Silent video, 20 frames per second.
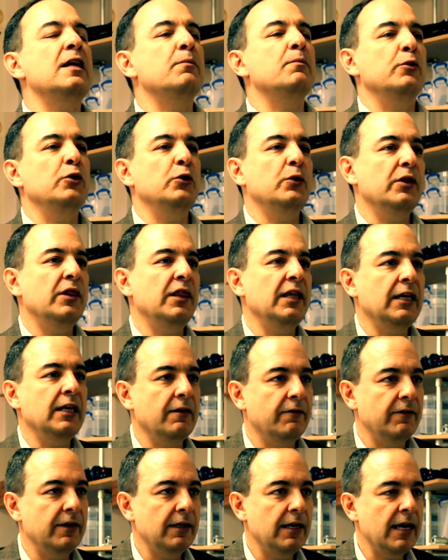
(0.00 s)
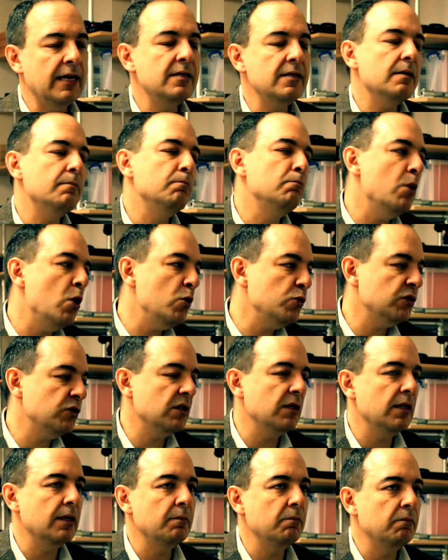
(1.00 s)
number you could think of it, and
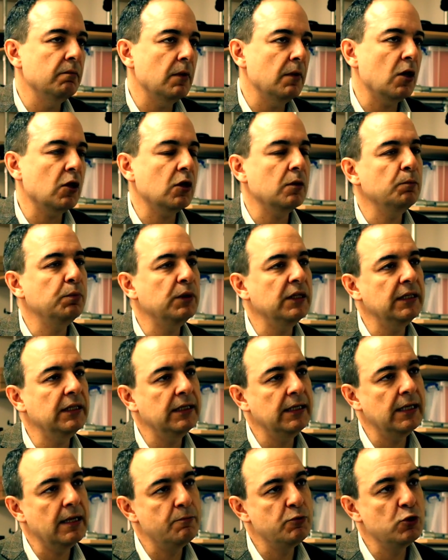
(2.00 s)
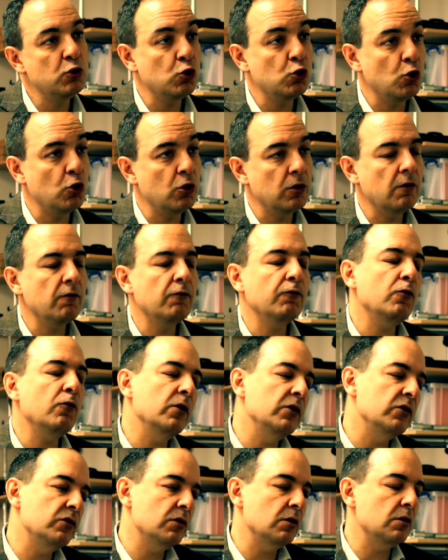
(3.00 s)
most of them are completely absurd.
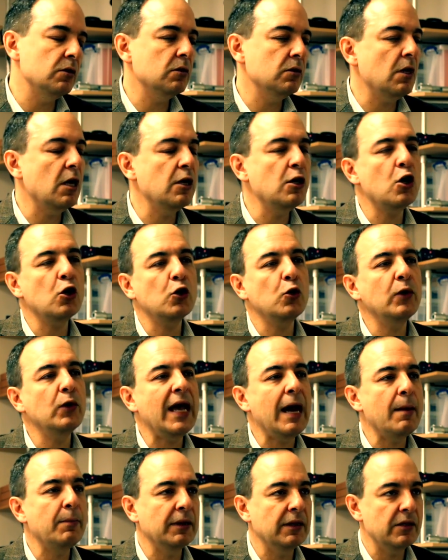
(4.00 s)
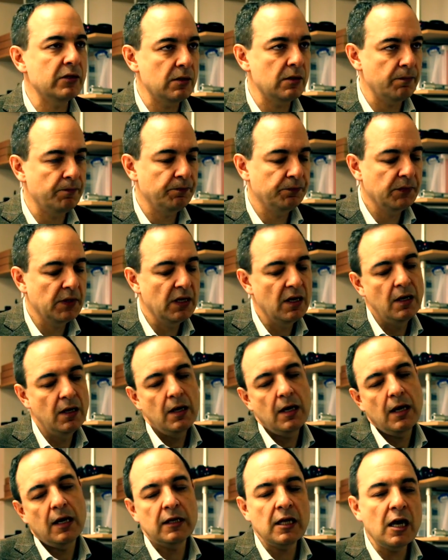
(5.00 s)
For instance, anarcho-capitalism.
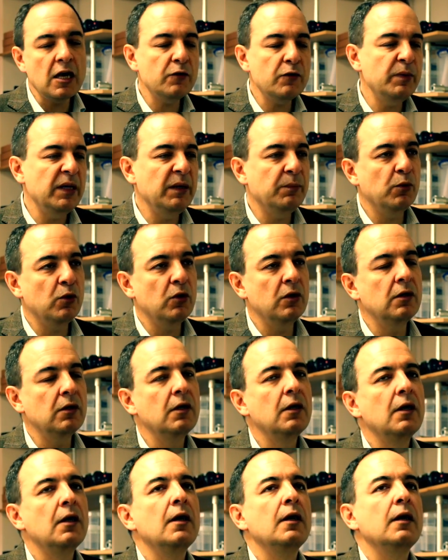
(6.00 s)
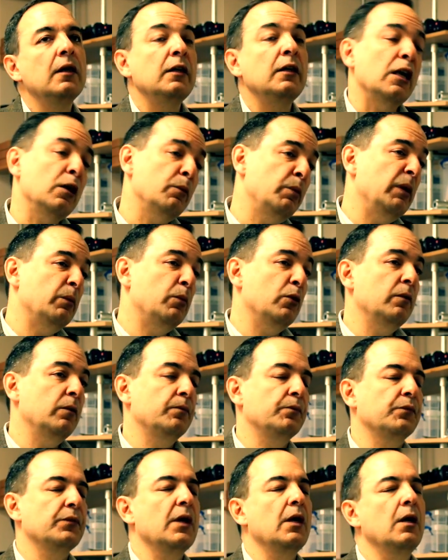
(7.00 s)
A lot of people, young
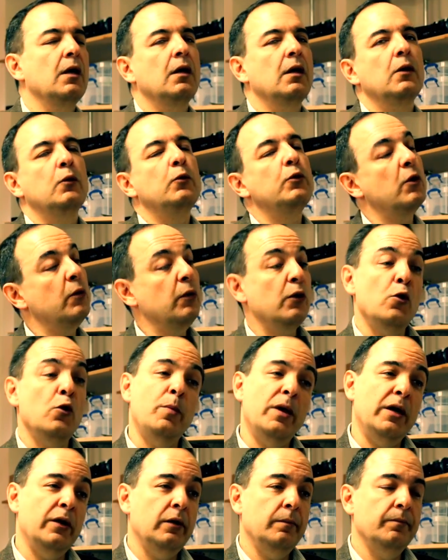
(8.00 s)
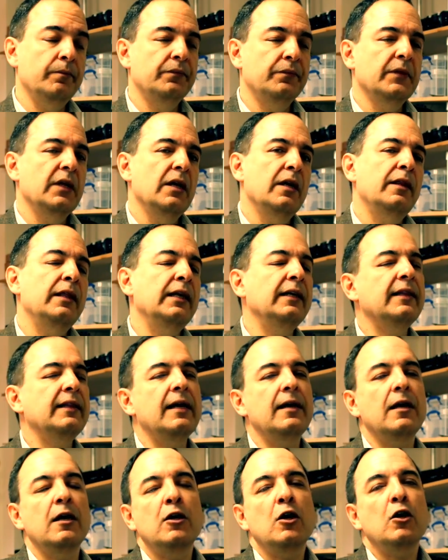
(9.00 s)
people, who don't know better, think
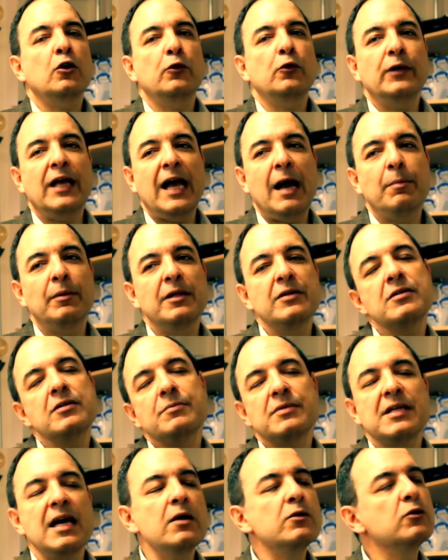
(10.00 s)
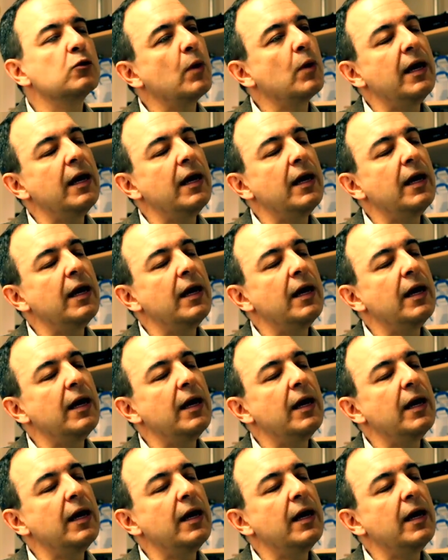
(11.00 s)
that anarcho-capitalism sounds